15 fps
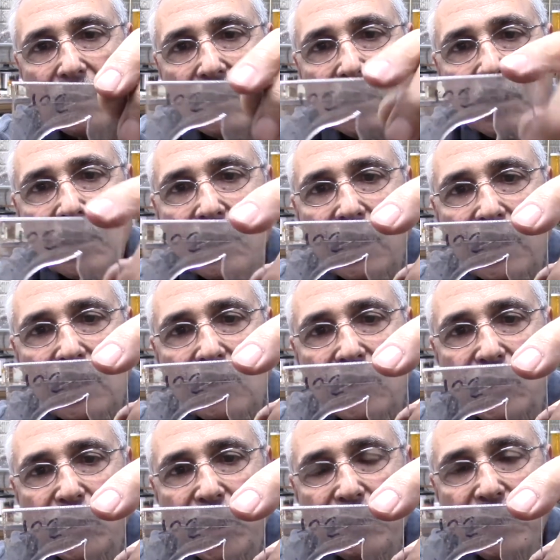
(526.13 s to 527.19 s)
around the
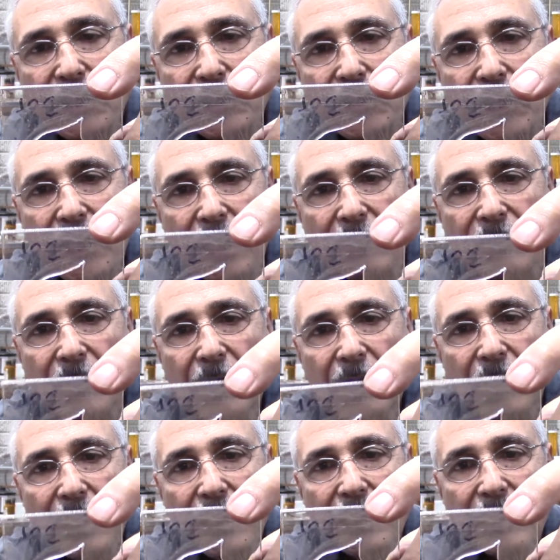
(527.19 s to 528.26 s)
shape that you have.
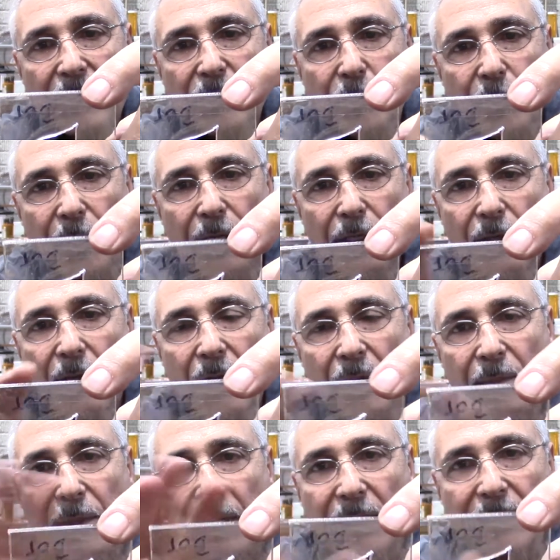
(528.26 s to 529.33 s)
And this way you
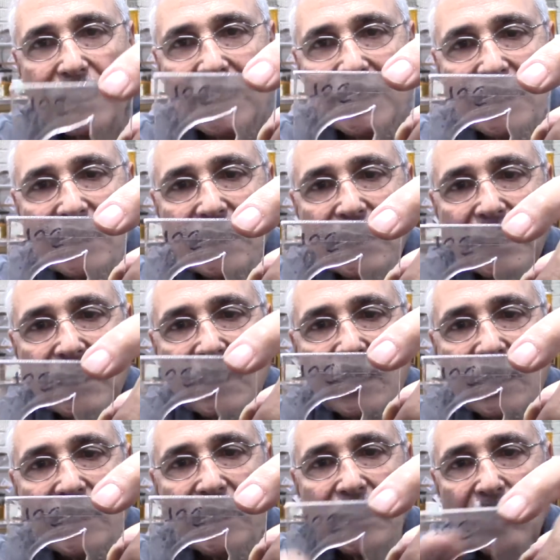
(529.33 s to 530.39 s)
eliminate
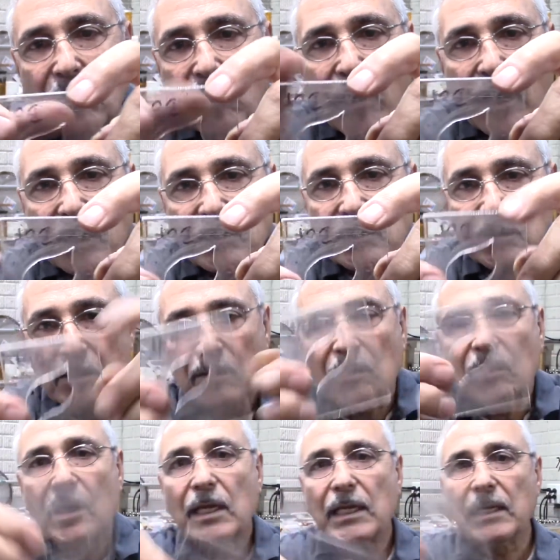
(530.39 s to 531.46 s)
any cracks.
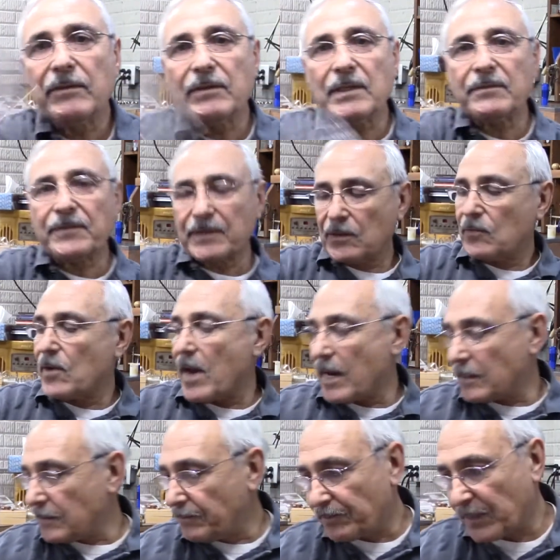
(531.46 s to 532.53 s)
So even if it
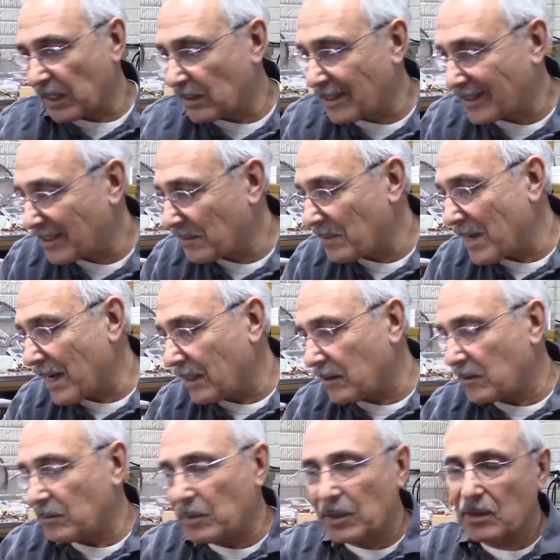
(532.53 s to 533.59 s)
cracks, it doesn't matter,
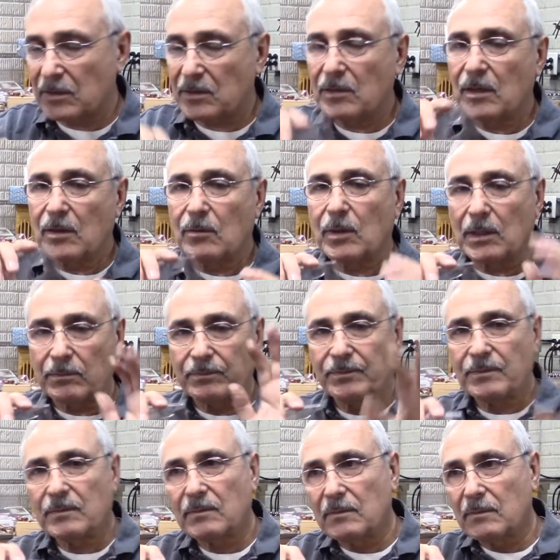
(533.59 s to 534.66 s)
because, well,
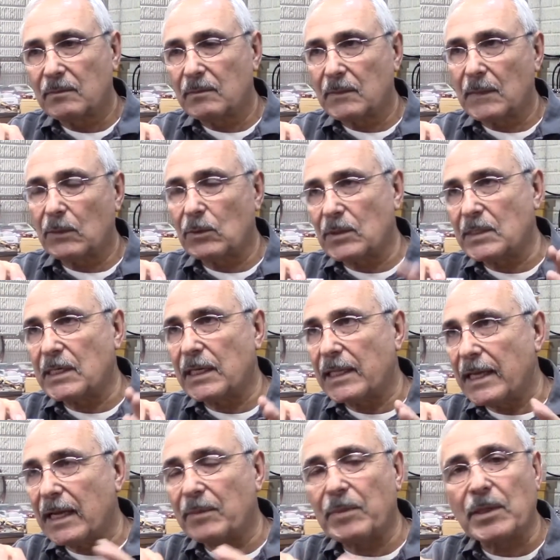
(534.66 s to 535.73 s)
I wouldn't say
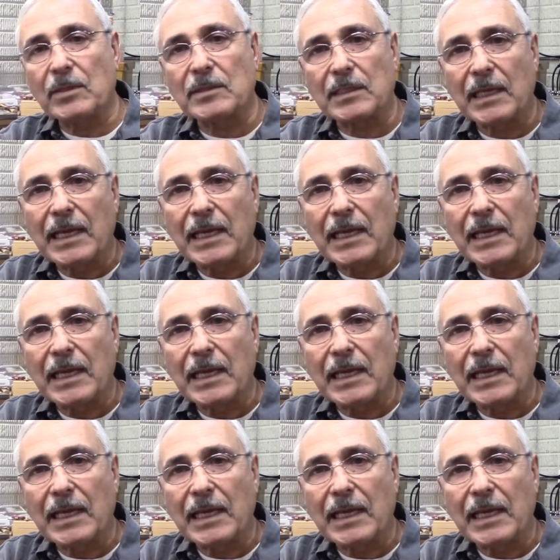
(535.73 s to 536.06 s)
that, because